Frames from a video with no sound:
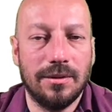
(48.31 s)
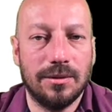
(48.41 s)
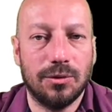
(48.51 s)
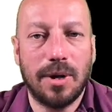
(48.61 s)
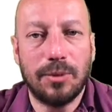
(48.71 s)

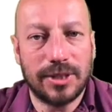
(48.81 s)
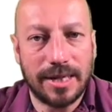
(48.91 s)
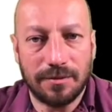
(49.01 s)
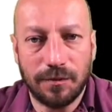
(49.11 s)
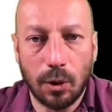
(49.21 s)
to
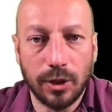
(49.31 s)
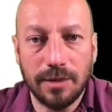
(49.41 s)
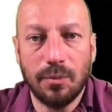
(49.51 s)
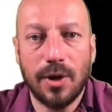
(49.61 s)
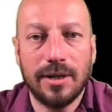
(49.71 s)
represent
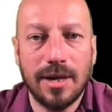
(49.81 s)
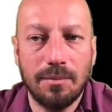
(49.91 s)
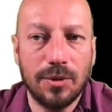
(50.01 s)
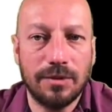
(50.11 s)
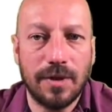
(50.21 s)
floating point
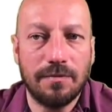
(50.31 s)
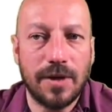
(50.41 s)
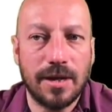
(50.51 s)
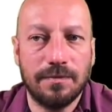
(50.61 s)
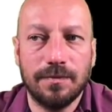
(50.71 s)
numbers, where
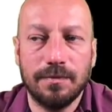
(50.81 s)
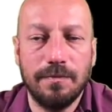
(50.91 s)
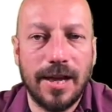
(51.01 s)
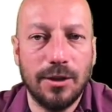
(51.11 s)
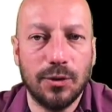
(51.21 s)
we have
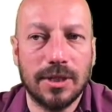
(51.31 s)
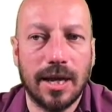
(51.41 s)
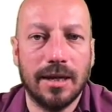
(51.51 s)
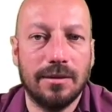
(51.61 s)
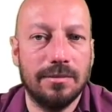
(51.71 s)
values
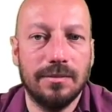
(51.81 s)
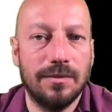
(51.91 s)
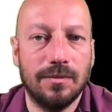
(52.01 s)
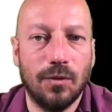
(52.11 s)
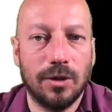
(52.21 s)
like
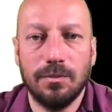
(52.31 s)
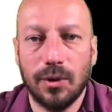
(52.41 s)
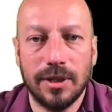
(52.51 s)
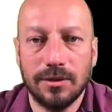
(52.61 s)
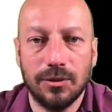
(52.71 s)

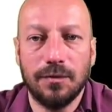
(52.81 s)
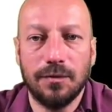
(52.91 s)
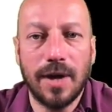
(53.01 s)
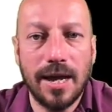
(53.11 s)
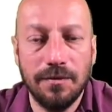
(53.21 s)

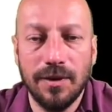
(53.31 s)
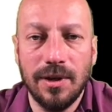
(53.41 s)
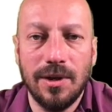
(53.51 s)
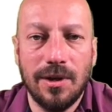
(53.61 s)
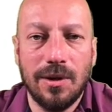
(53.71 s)
1.25,
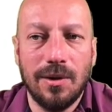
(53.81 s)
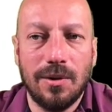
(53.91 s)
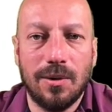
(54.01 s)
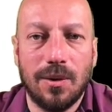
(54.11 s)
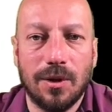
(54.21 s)

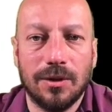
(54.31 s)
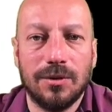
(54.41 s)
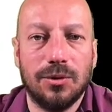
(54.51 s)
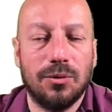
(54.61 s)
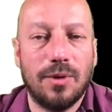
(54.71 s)
or
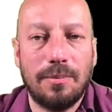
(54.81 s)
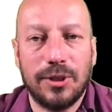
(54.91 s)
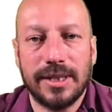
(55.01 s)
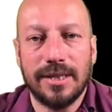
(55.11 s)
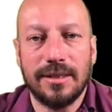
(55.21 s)
to
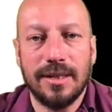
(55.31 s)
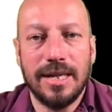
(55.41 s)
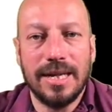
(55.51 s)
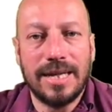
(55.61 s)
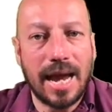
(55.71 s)
represent
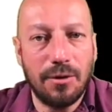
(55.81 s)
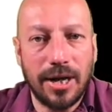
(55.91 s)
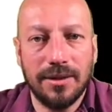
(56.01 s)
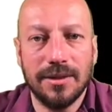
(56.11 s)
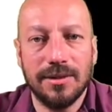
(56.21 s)

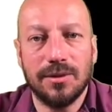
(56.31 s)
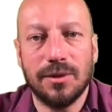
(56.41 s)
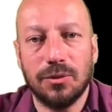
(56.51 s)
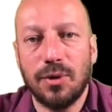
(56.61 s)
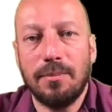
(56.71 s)
characters, or
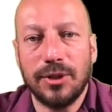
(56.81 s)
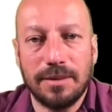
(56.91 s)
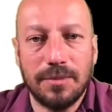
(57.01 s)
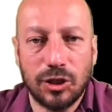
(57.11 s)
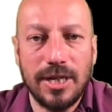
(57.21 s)
to represent
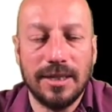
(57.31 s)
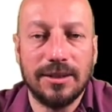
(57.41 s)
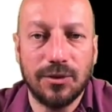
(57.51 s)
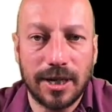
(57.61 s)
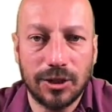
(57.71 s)
machine
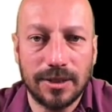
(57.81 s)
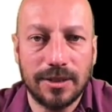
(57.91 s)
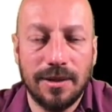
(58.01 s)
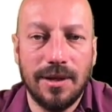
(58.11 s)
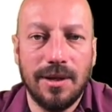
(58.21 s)
instructions.
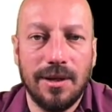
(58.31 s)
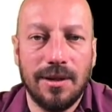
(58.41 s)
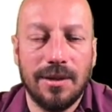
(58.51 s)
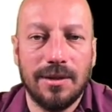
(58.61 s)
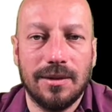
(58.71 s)

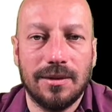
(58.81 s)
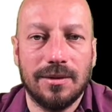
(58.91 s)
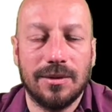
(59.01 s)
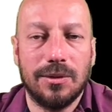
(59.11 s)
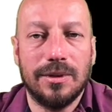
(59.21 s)

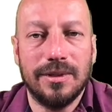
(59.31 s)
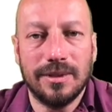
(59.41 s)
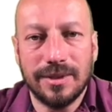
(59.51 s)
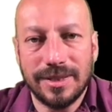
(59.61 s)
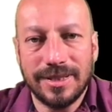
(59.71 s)
So
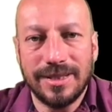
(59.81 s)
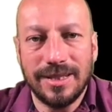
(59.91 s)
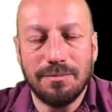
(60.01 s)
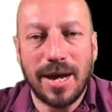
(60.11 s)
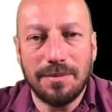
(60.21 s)

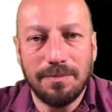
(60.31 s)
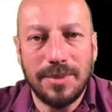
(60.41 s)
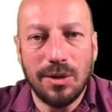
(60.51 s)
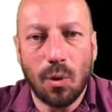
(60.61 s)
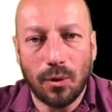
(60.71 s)
it might
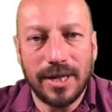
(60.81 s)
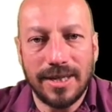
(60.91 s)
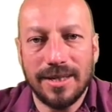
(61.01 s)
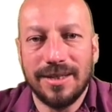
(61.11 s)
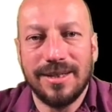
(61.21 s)
be
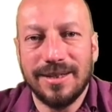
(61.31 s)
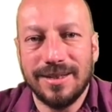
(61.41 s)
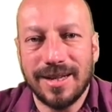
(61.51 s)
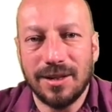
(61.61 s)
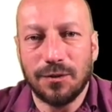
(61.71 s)
already
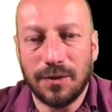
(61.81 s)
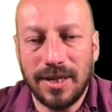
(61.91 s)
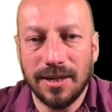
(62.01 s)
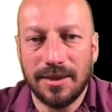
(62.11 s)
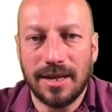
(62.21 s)
kind of
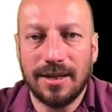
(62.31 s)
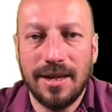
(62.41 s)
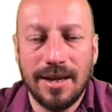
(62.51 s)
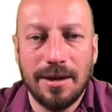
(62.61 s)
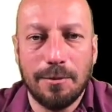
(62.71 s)
clear that
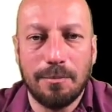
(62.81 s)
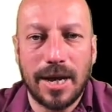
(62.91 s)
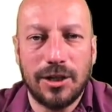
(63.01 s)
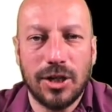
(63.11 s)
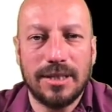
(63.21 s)
by
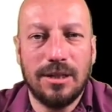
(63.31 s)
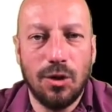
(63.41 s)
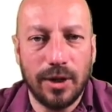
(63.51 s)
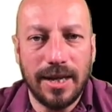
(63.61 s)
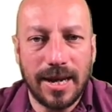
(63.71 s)
just
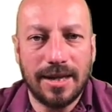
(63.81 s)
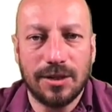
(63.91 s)
looking at a